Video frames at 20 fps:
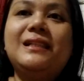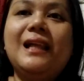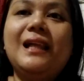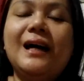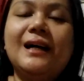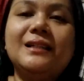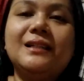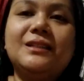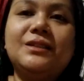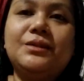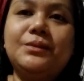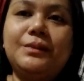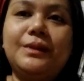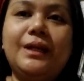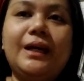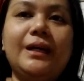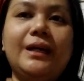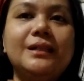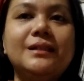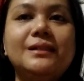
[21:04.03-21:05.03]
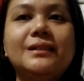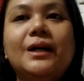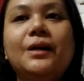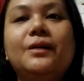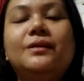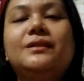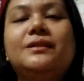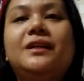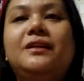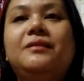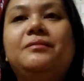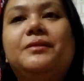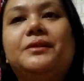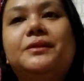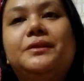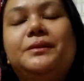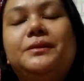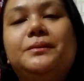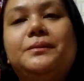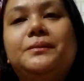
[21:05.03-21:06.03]
last 2 days, I was able
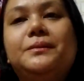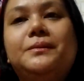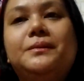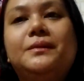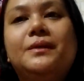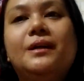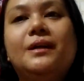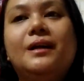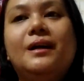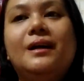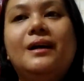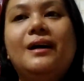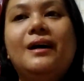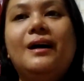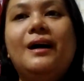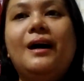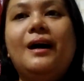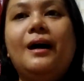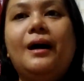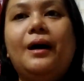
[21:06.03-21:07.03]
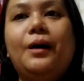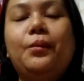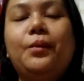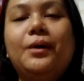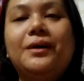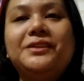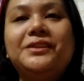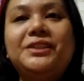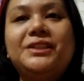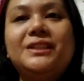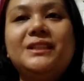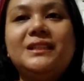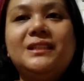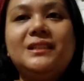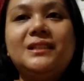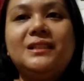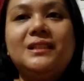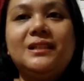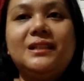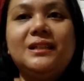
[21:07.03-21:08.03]
to watch this
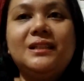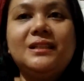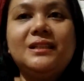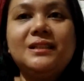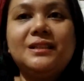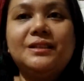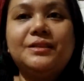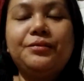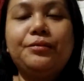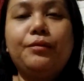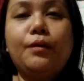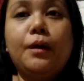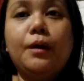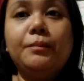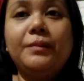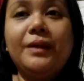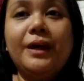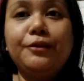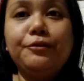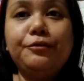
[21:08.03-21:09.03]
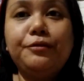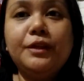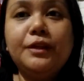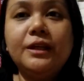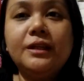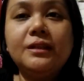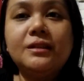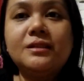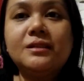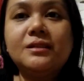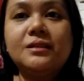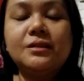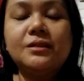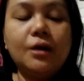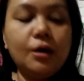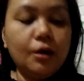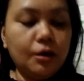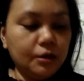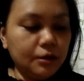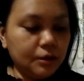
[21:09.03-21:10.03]
series from Netflix
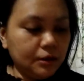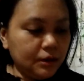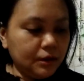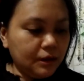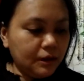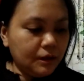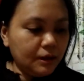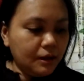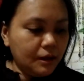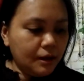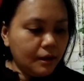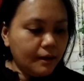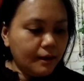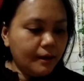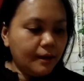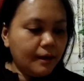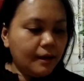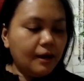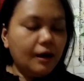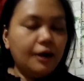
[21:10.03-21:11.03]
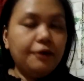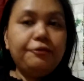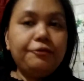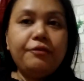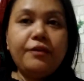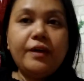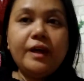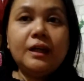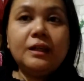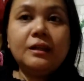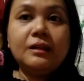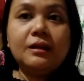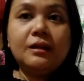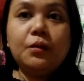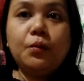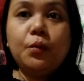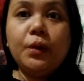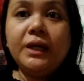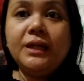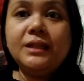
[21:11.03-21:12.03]
called Fate
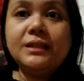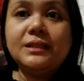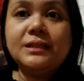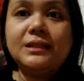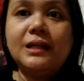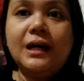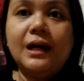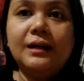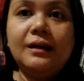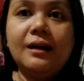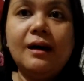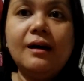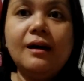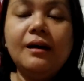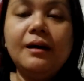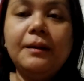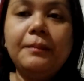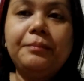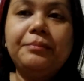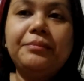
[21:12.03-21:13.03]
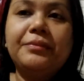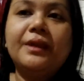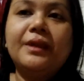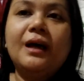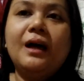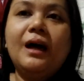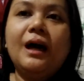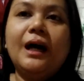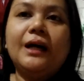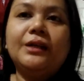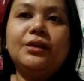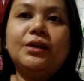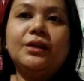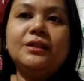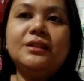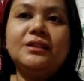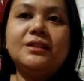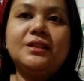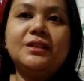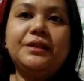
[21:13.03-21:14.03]
Wink Saga. I
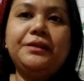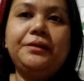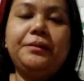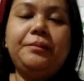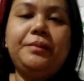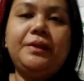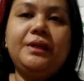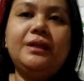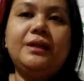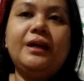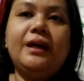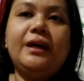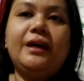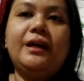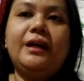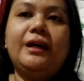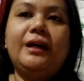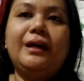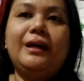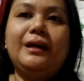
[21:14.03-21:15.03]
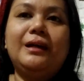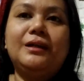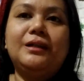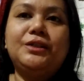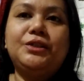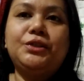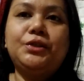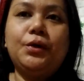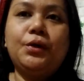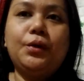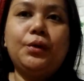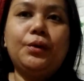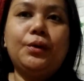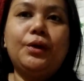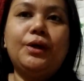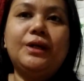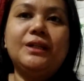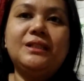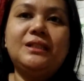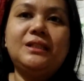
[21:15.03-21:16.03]
thought it's gonna be a show
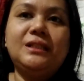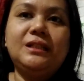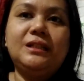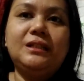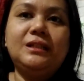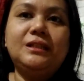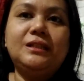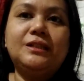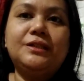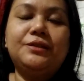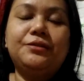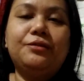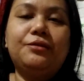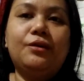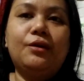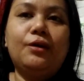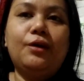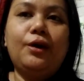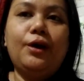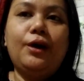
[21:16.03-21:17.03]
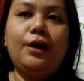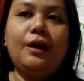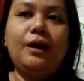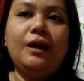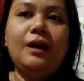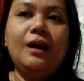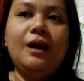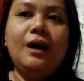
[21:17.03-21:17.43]
or a series for